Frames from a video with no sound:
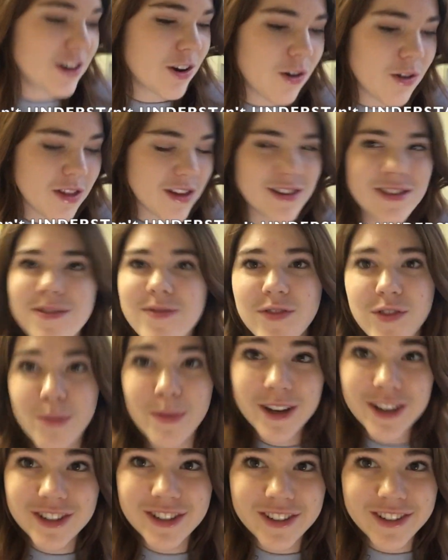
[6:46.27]
And all this
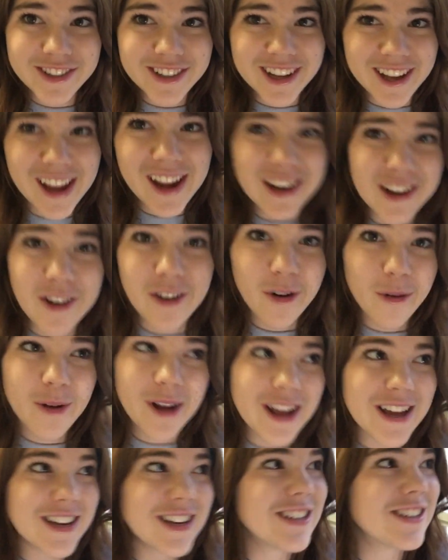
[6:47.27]
information is like in
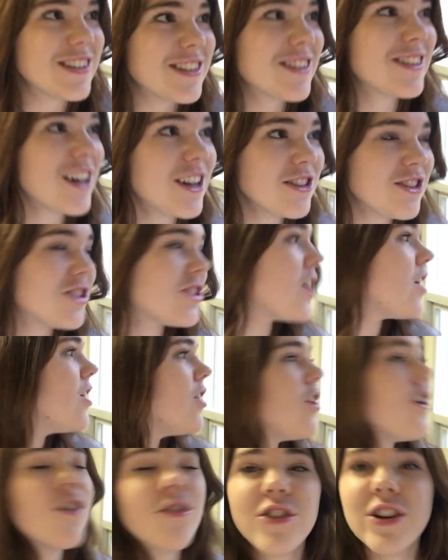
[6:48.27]
Korean. It's such
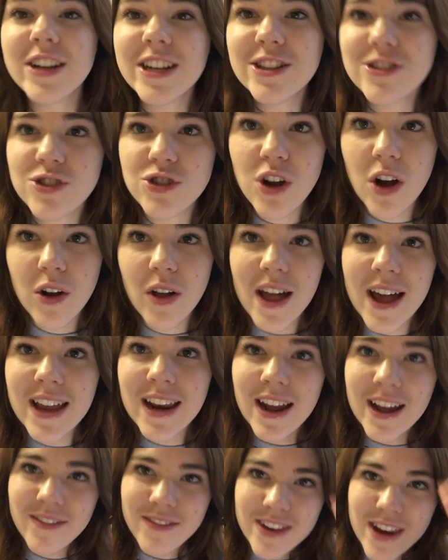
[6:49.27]
freaking struggle.
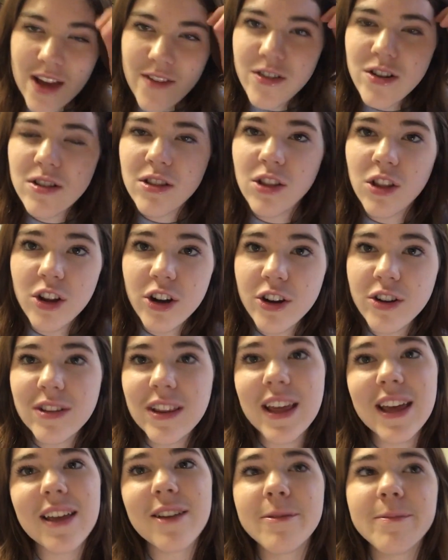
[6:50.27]
And I've never learned
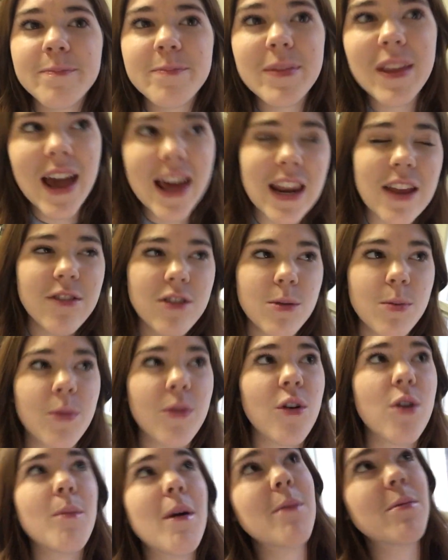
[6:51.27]
like any of this
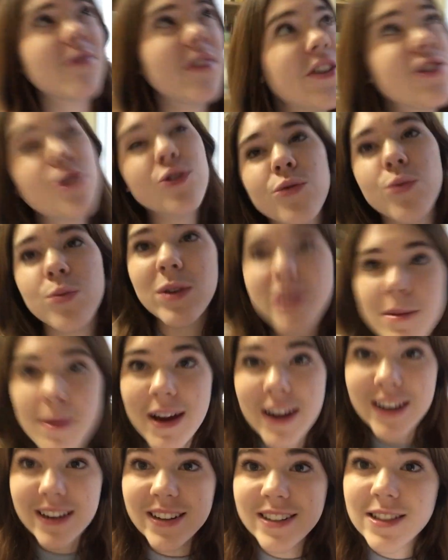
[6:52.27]
before. My professor is really
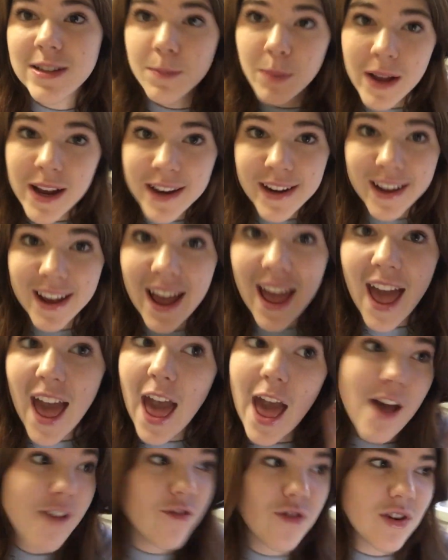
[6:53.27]
bad at explaining
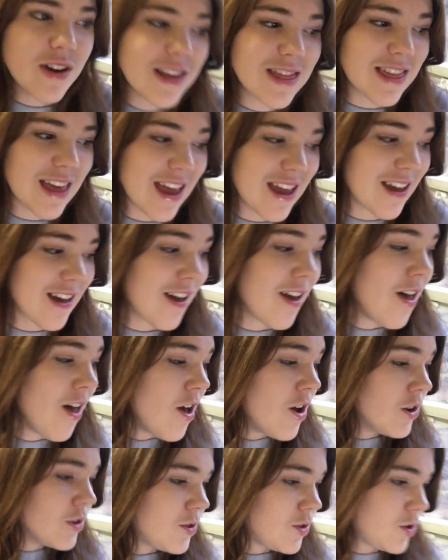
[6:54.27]
everything.
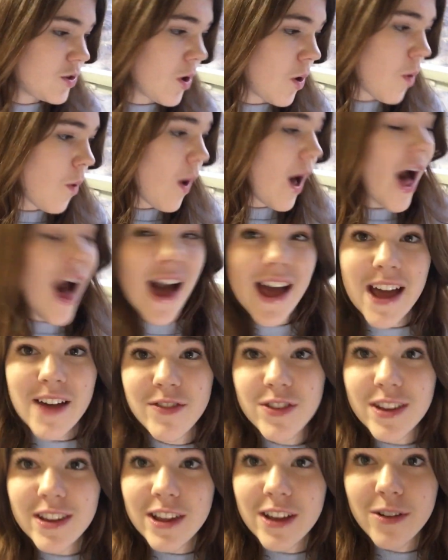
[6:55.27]
So I
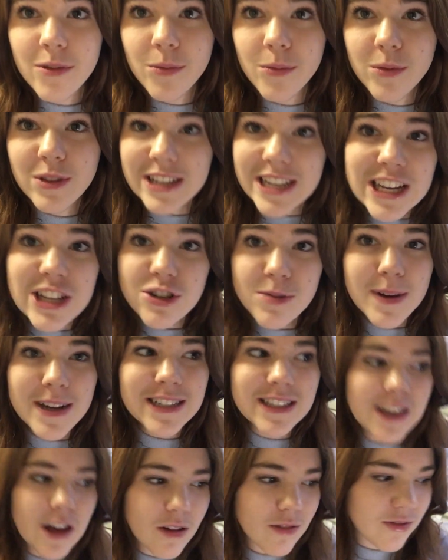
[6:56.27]
have to like teach
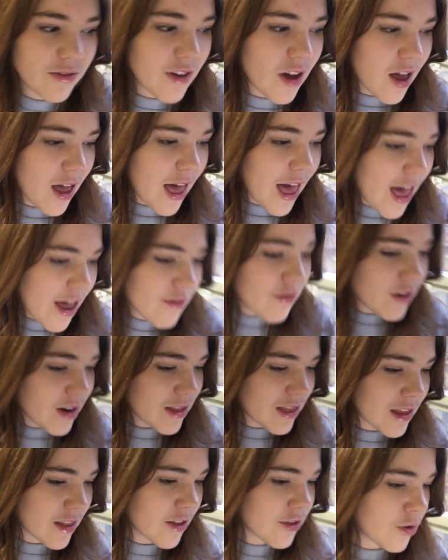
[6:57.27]
myself
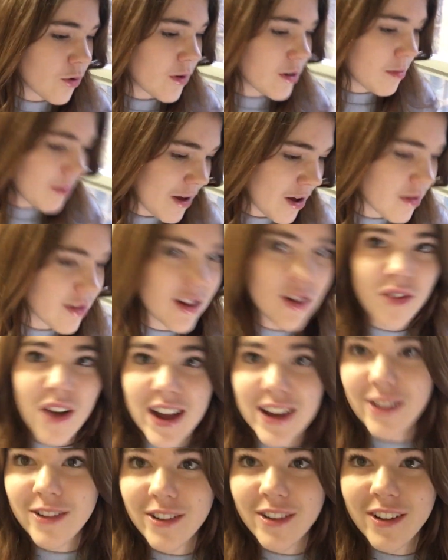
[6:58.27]
everything that's going to be on this
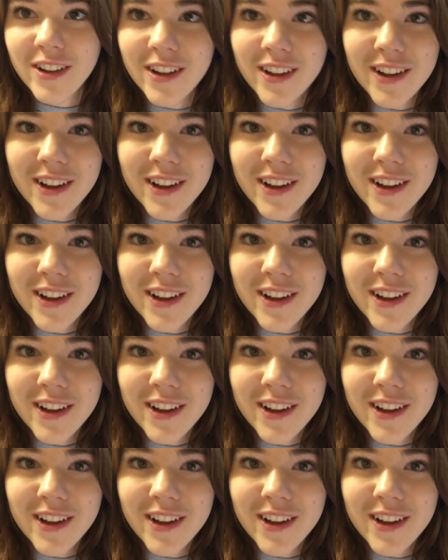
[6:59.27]
final.